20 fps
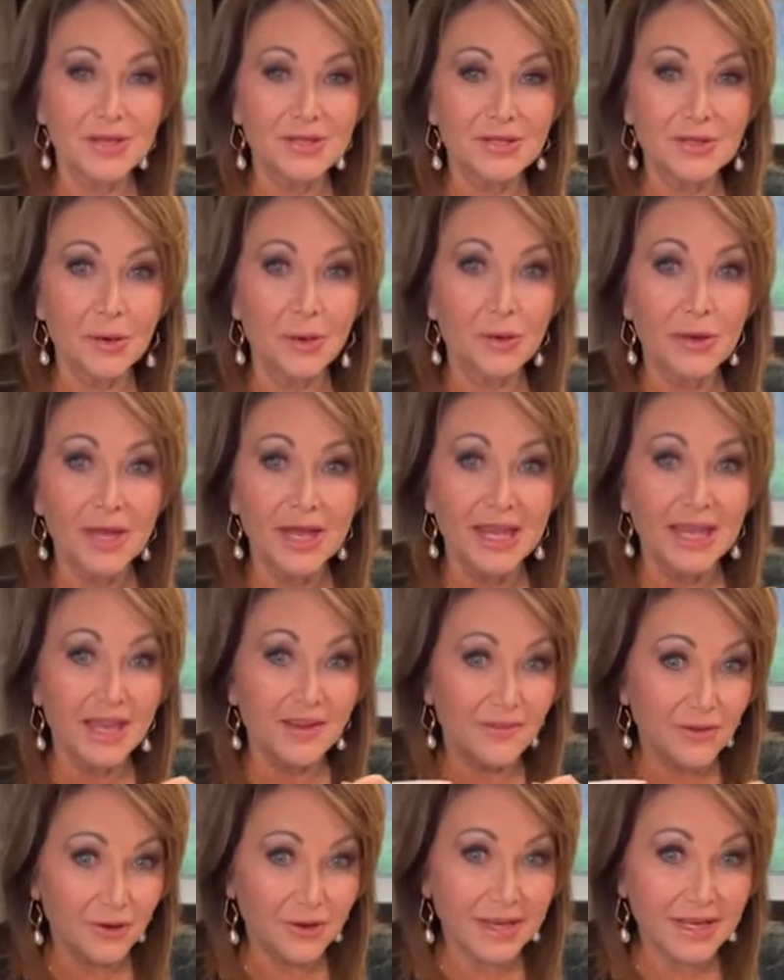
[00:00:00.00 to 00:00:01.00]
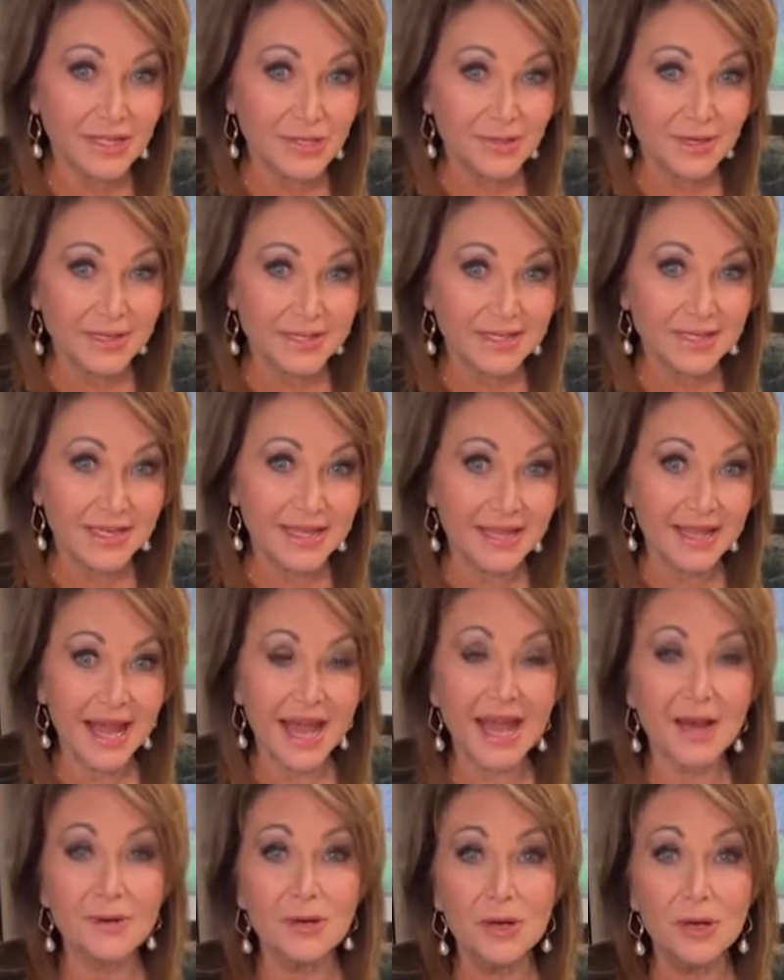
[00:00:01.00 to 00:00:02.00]
So if you're interested in
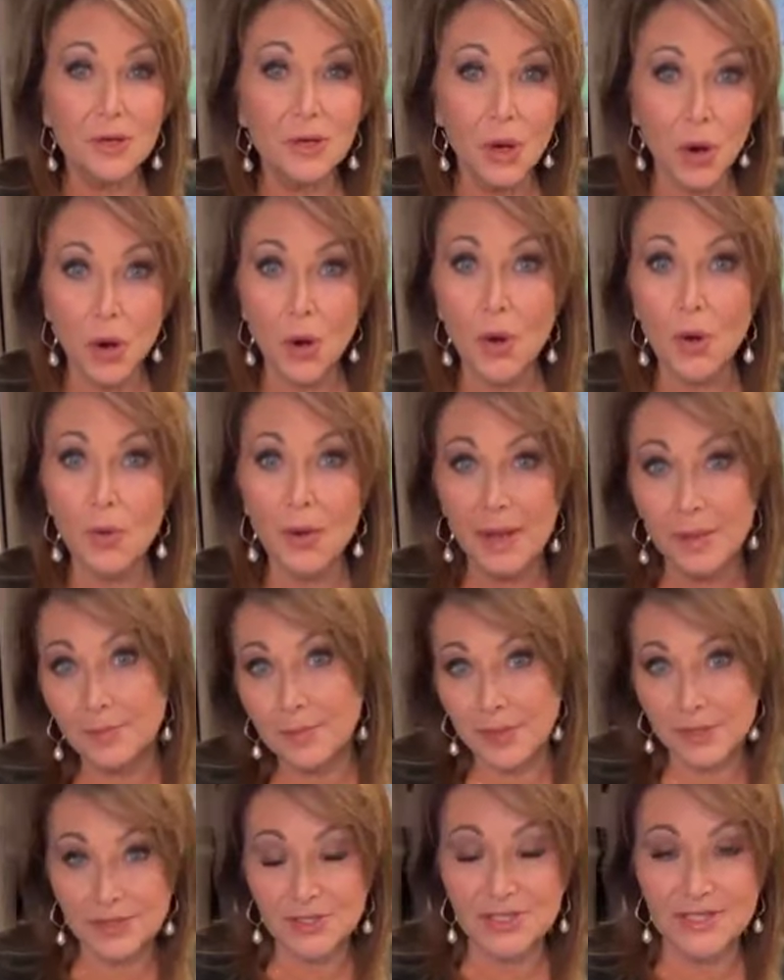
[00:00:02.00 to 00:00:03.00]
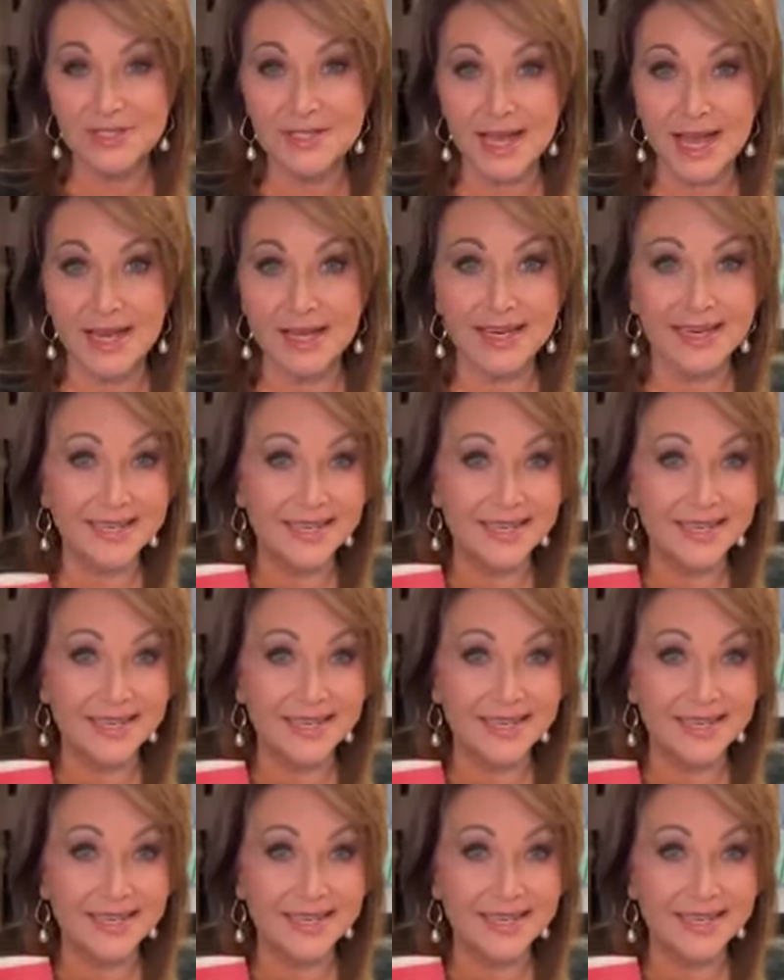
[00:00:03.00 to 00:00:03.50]
that, go and purchase that.